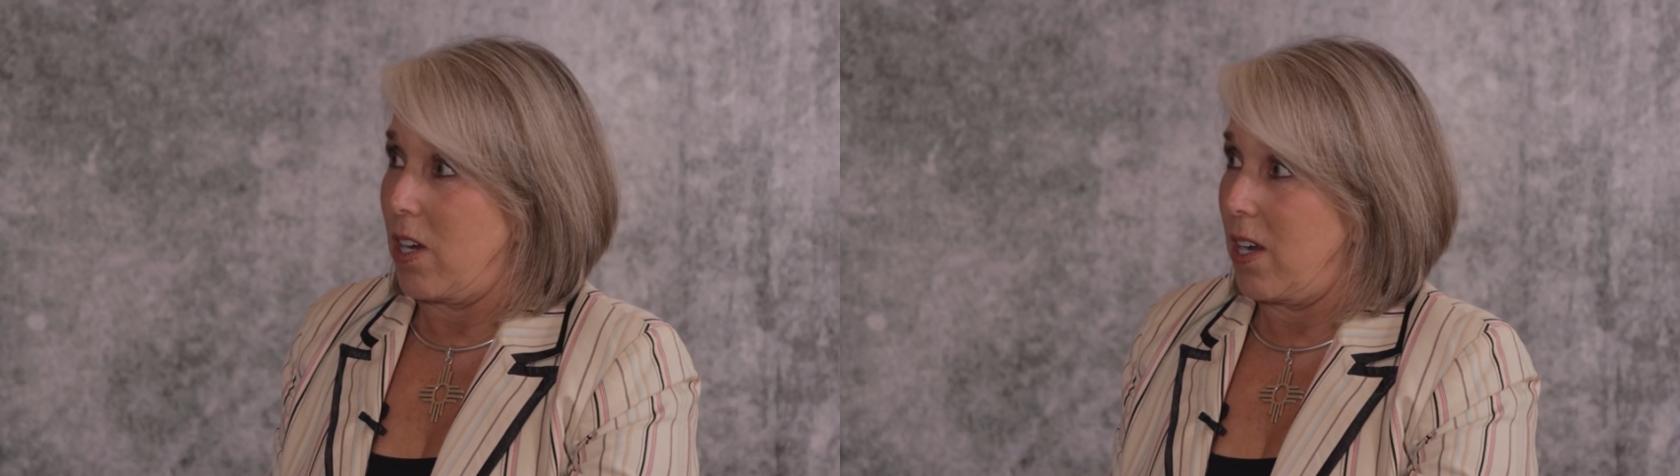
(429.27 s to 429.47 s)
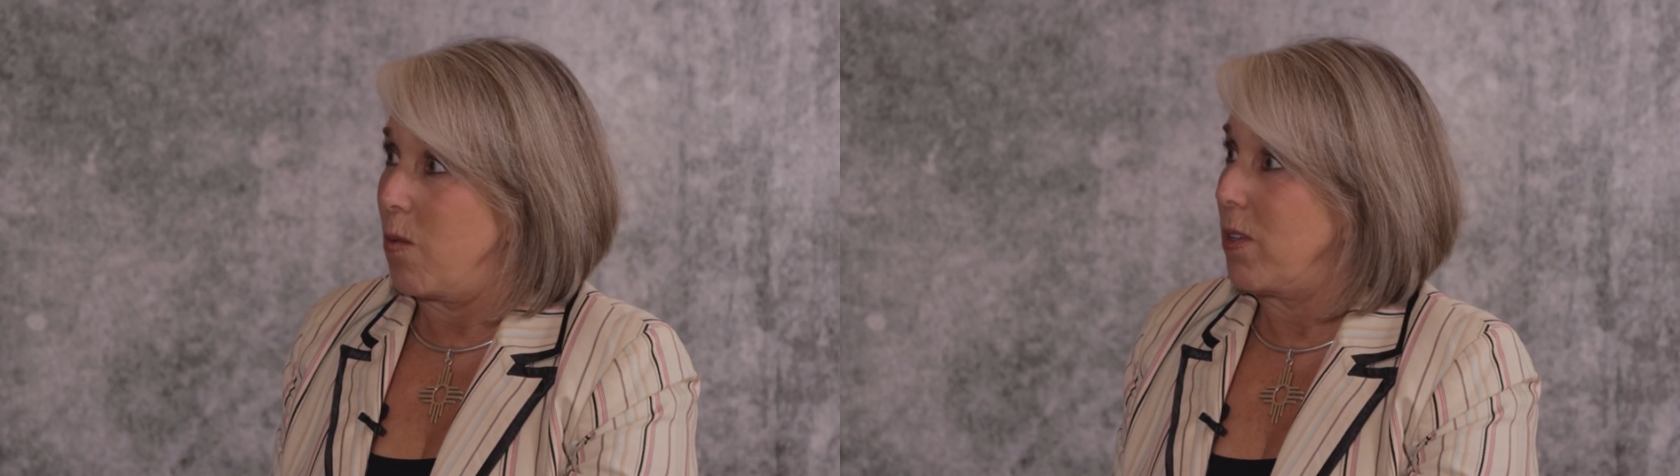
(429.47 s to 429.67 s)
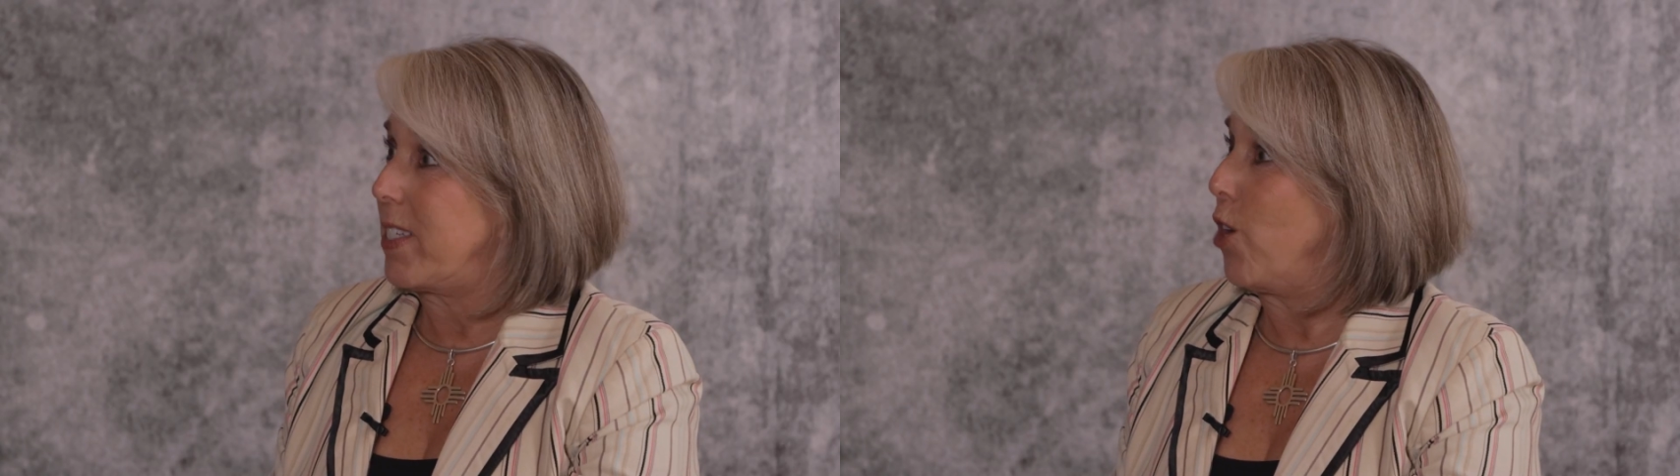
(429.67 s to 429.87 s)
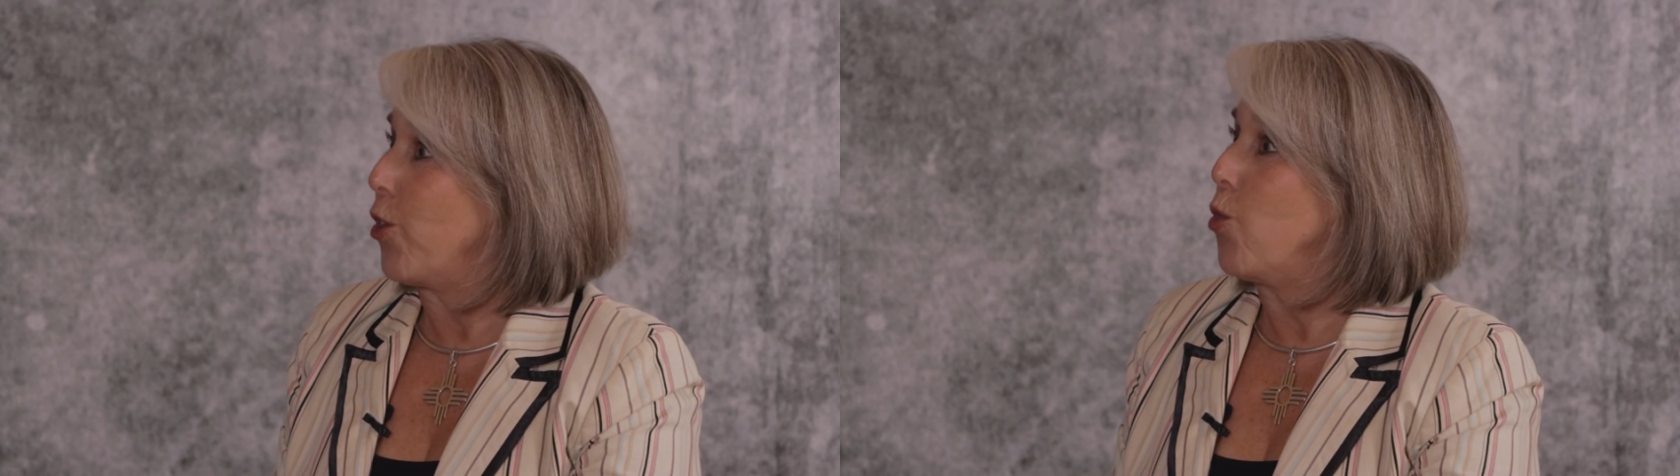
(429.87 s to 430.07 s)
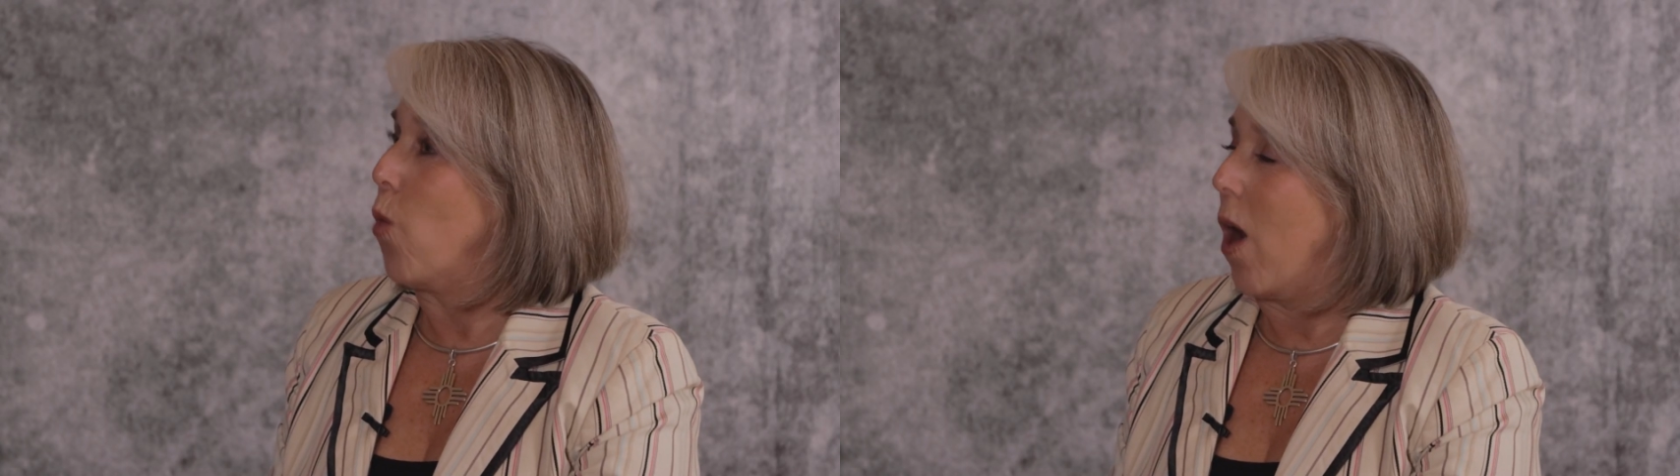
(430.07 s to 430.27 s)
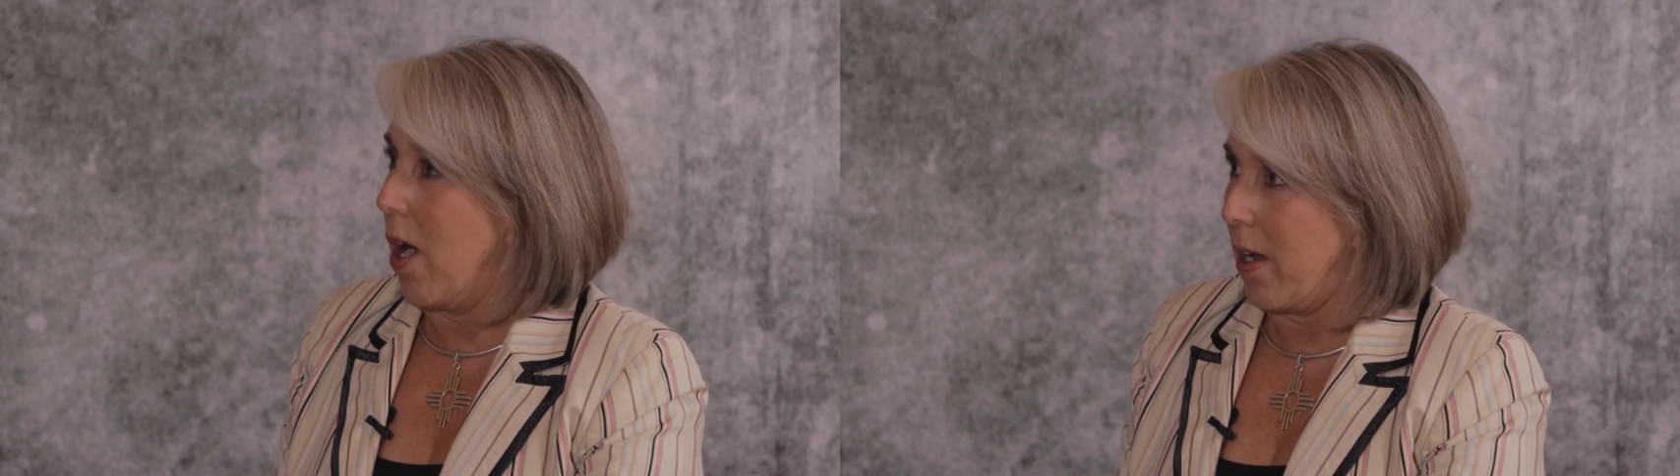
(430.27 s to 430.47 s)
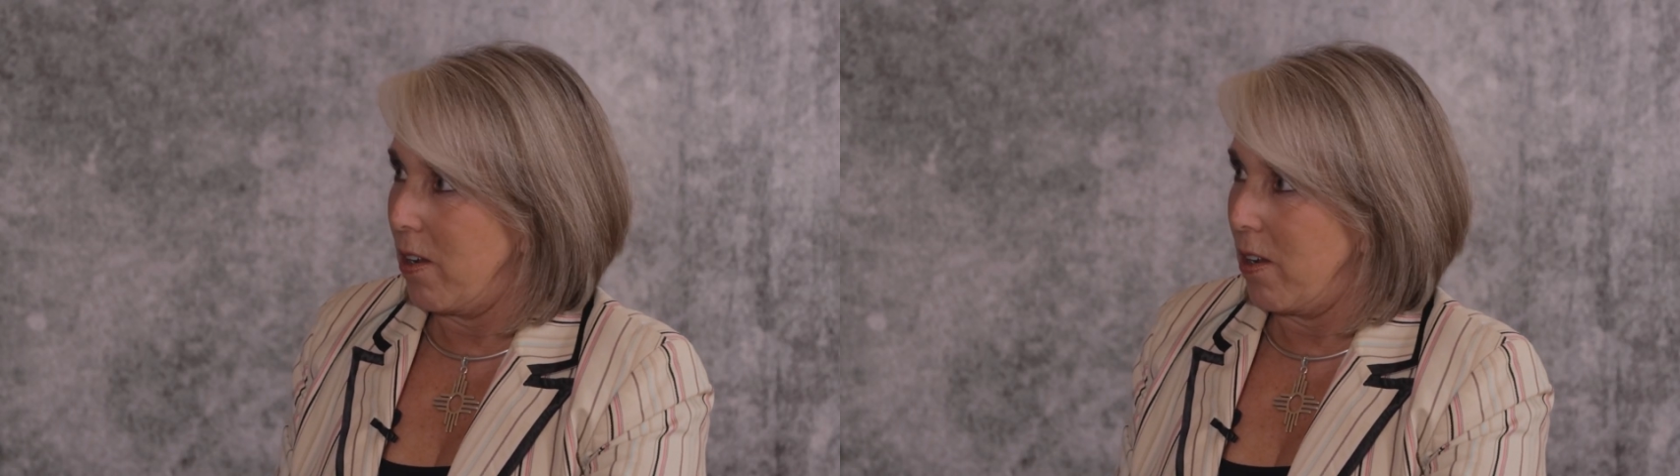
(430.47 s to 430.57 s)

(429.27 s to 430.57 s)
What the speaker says: and I will tell you why.